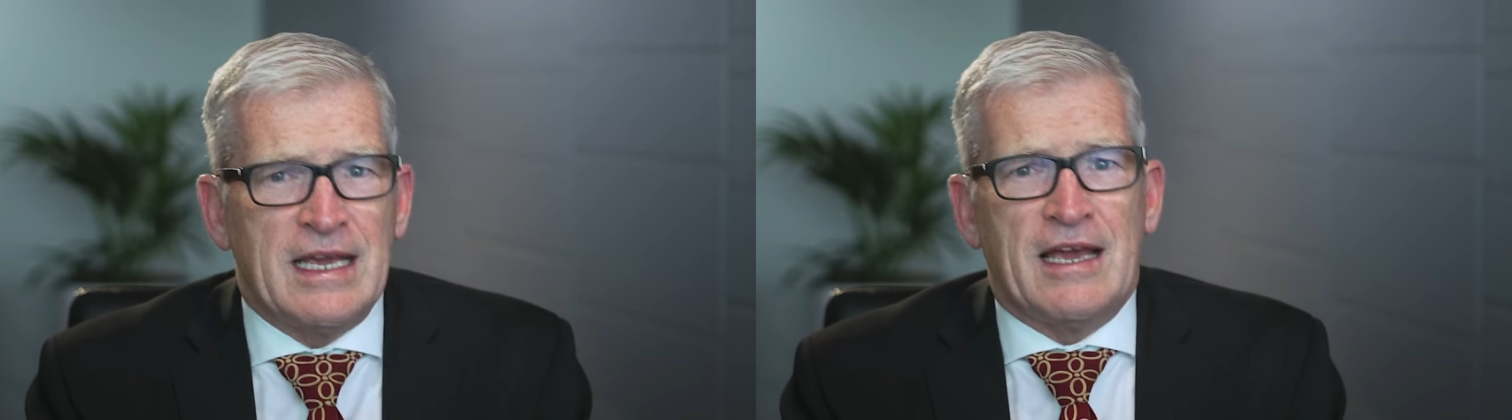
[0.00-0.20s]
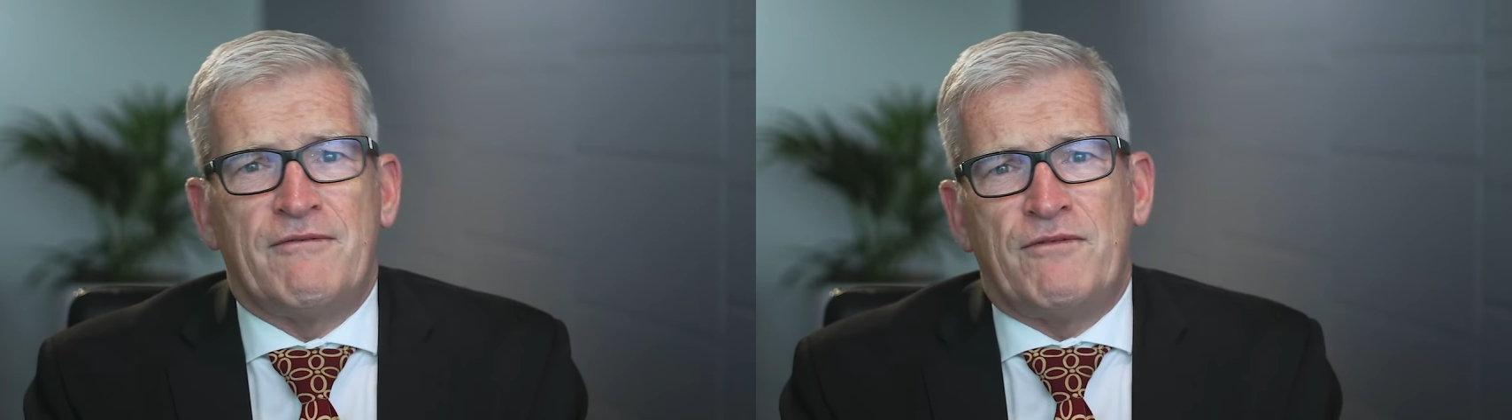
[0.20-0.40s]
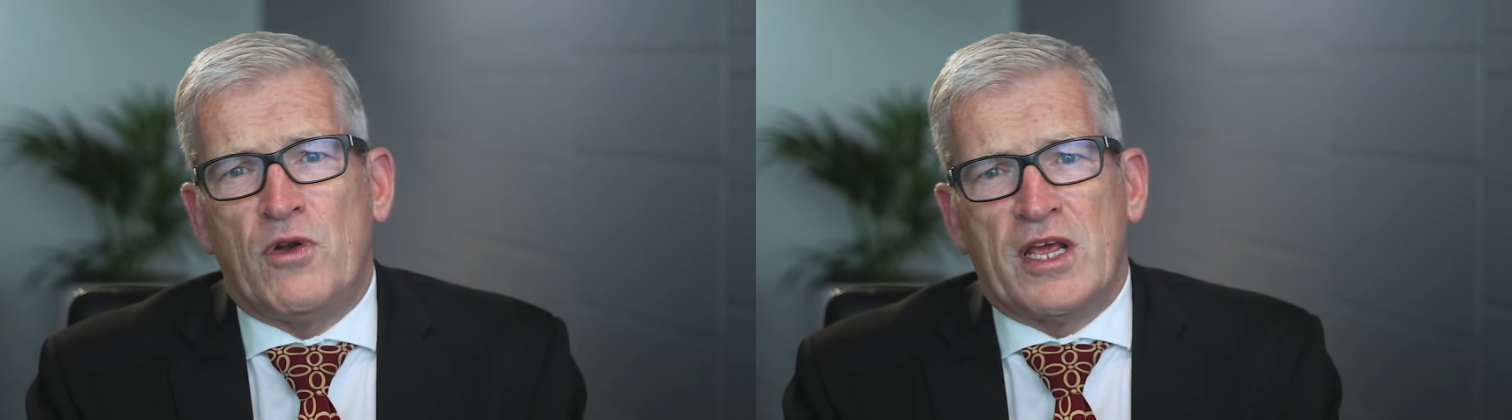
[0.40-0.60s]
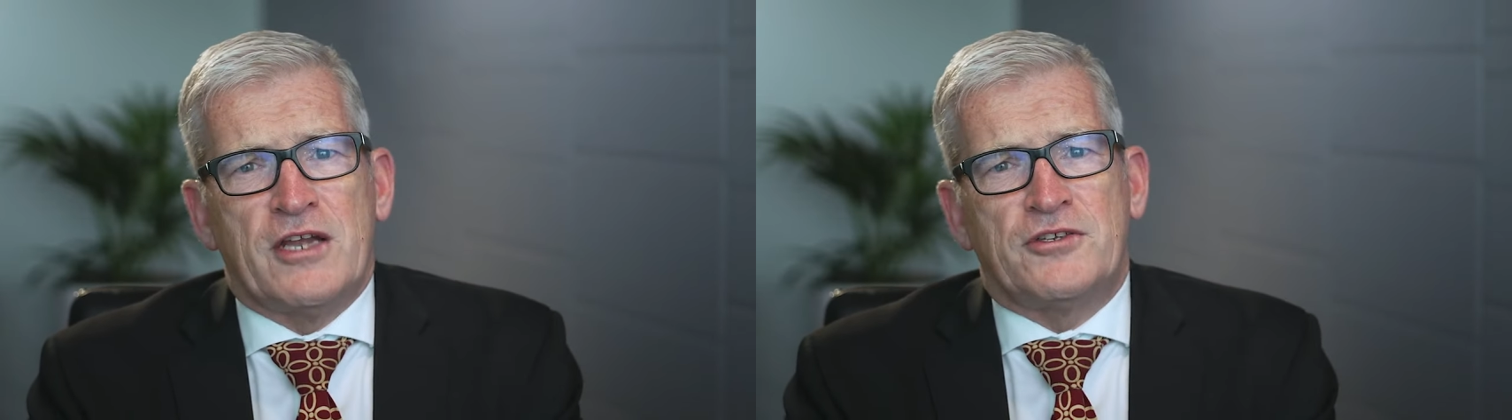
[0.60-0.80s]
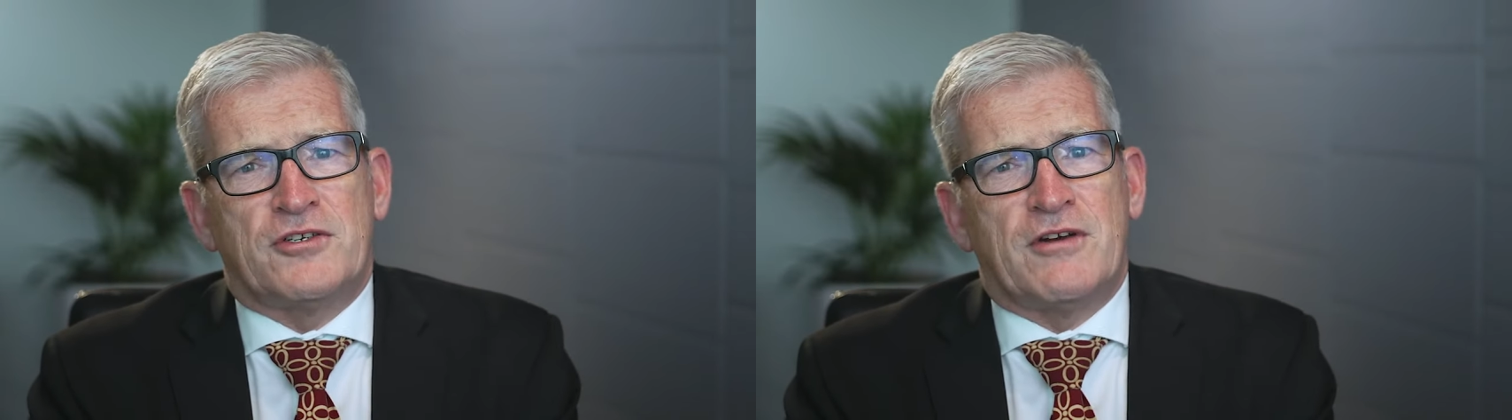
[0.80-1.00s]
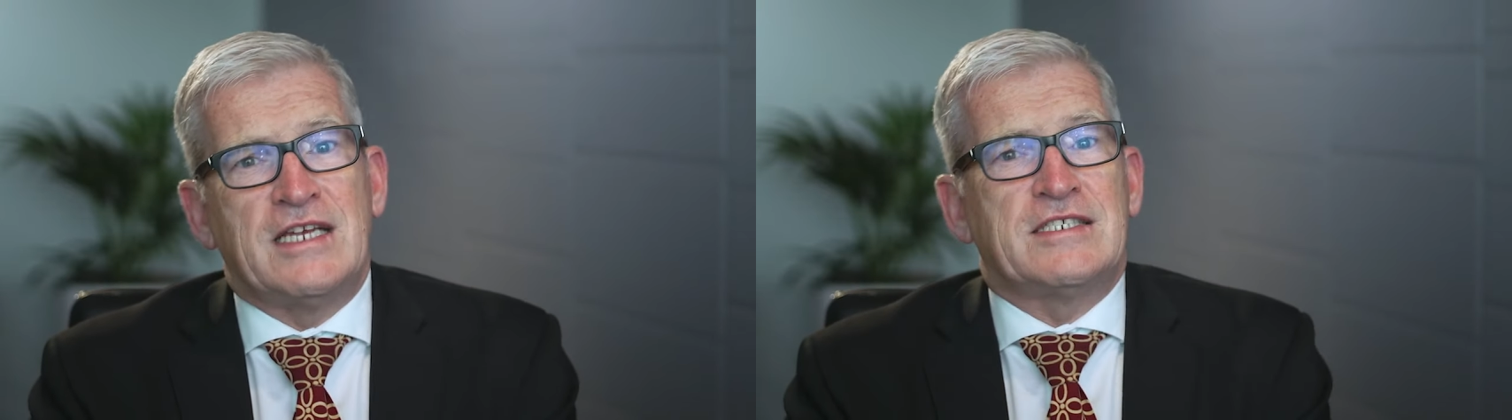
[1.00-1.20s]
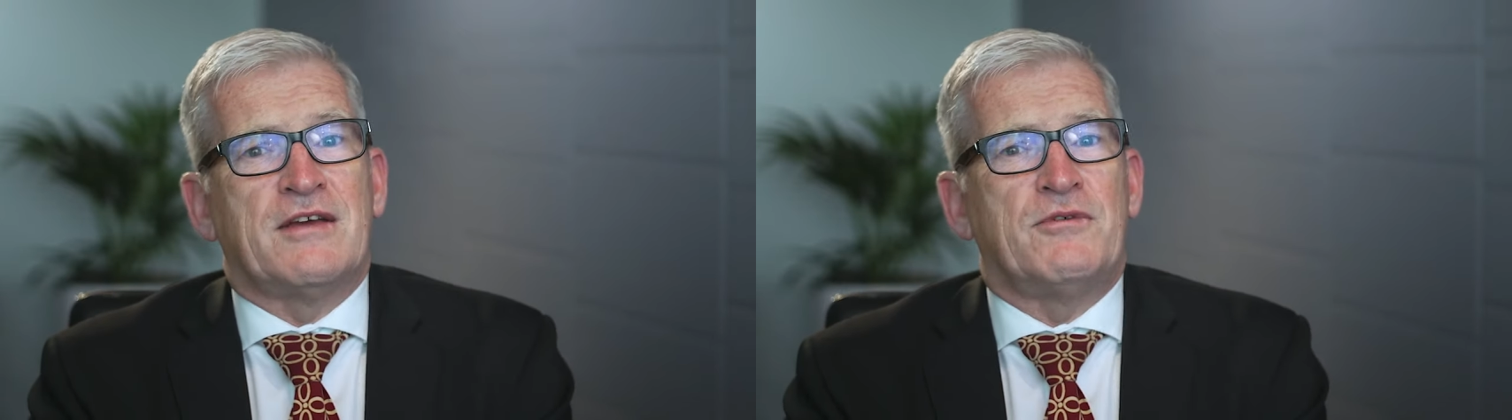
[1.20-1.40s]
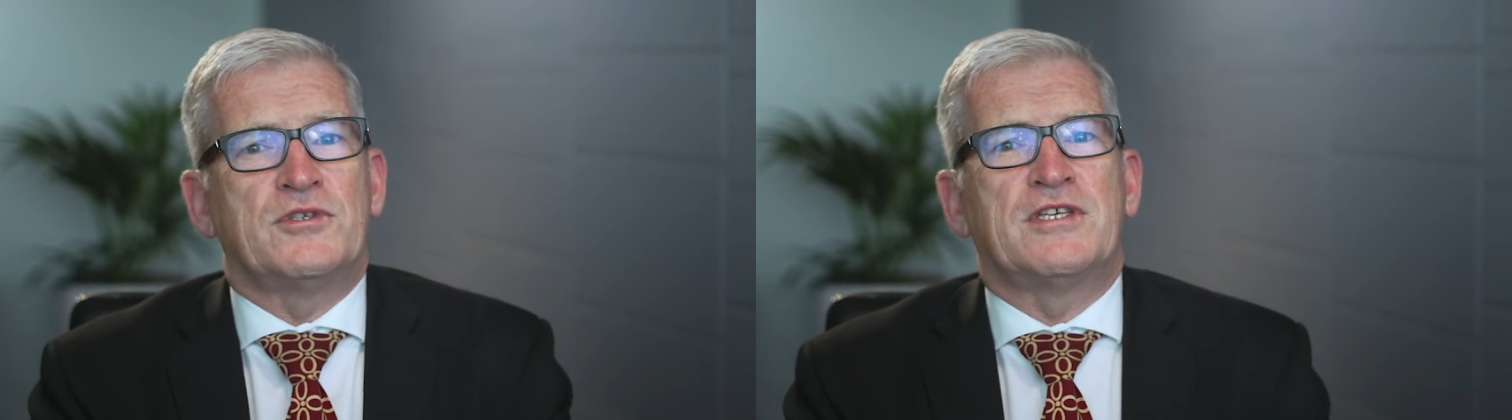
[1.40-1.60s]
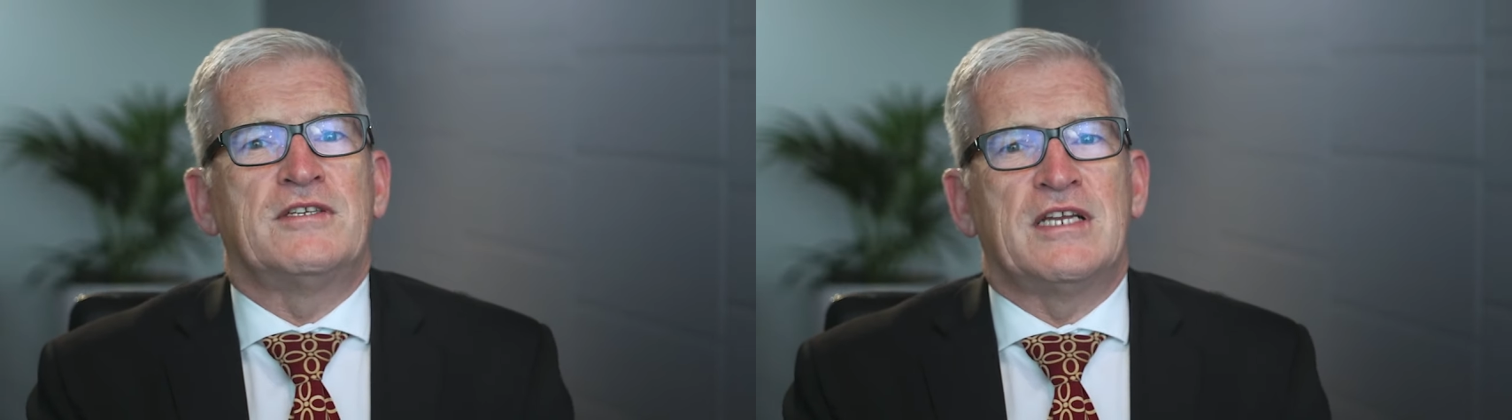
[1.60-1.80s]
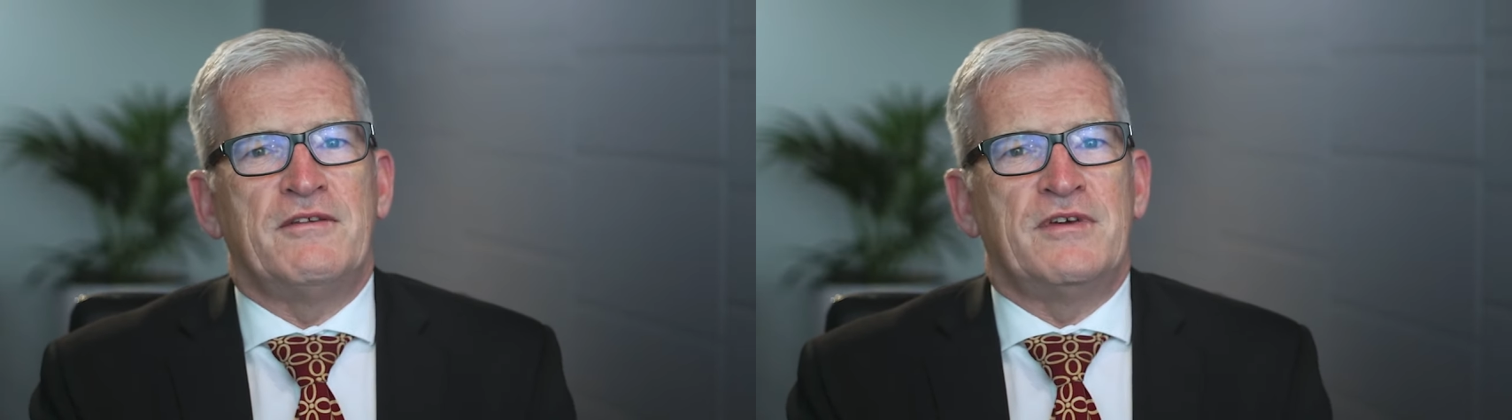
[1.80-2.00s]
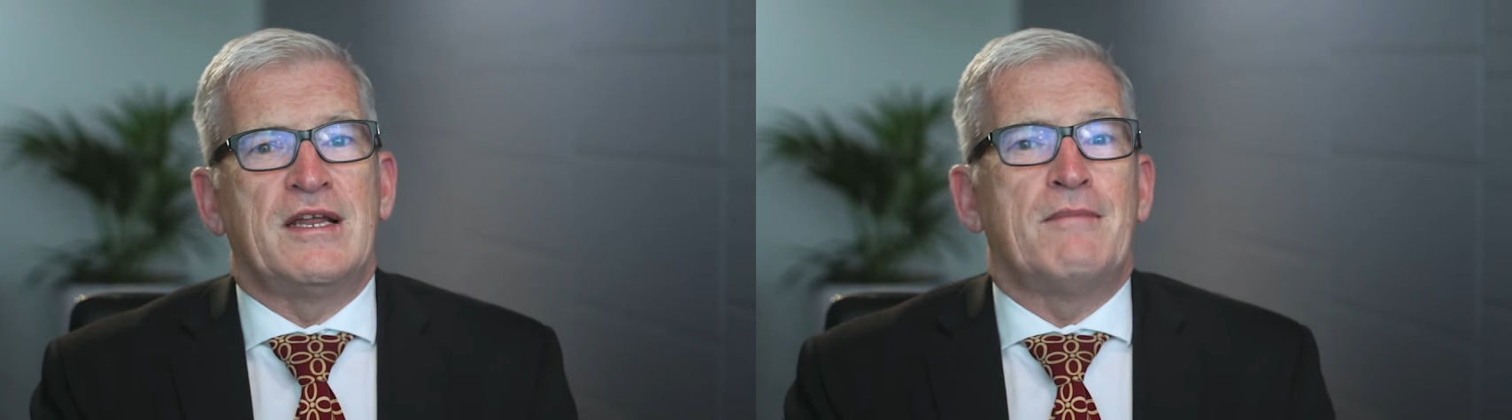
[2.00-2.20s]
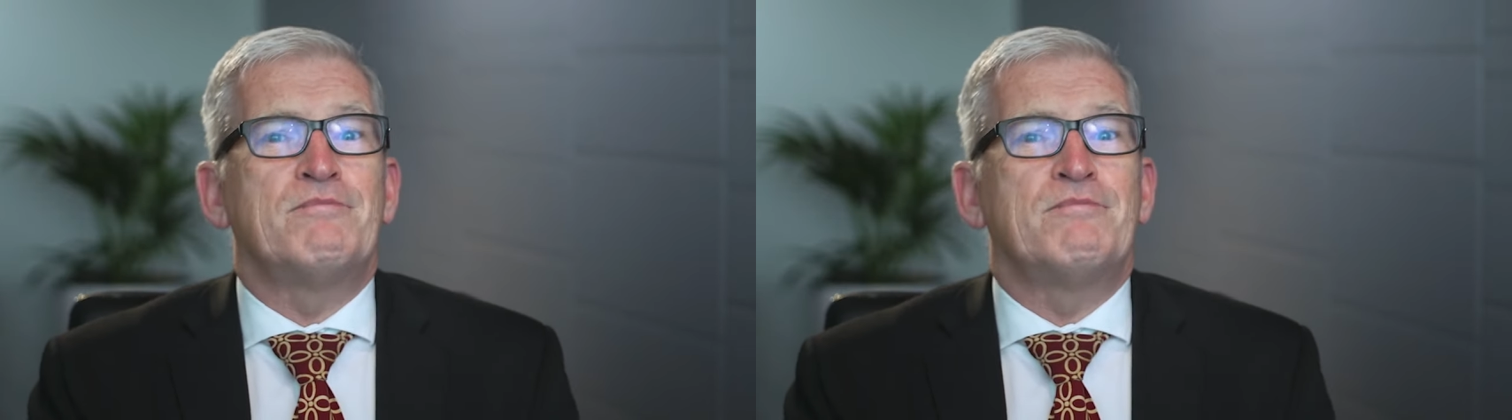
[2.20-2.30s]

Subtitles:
and falling interest rates have also delivered